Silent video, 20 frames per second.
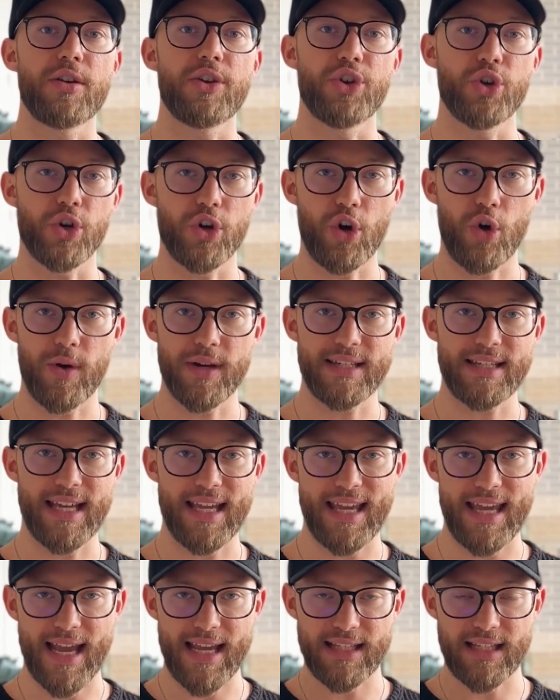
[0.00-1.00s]
you're going to
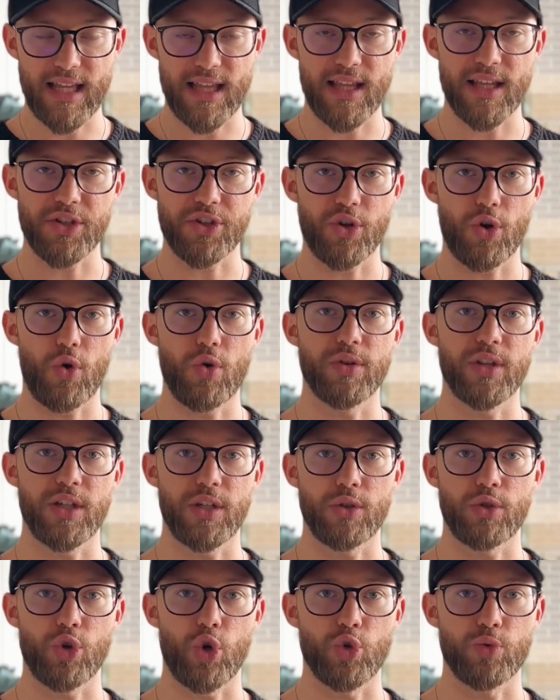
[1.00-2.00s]
get to this goal that
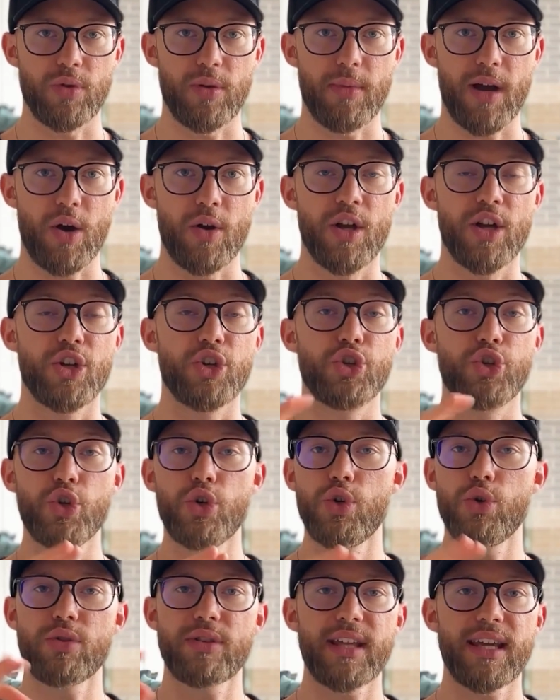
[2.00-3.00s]
you told me about? Do
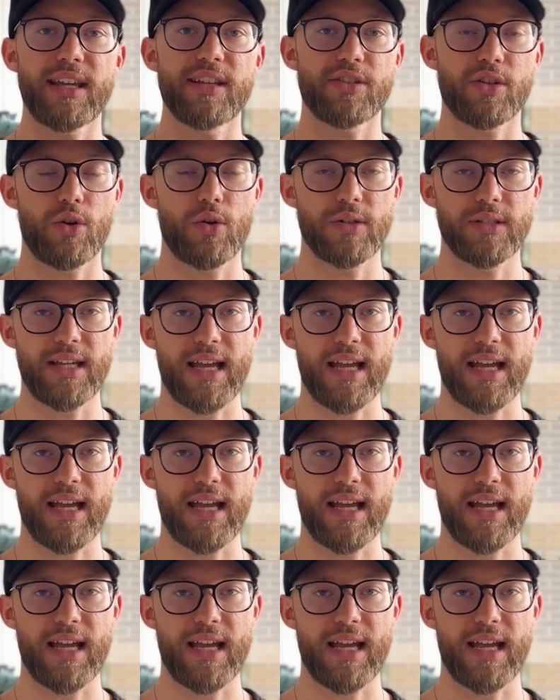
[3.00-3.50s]
you think it's going to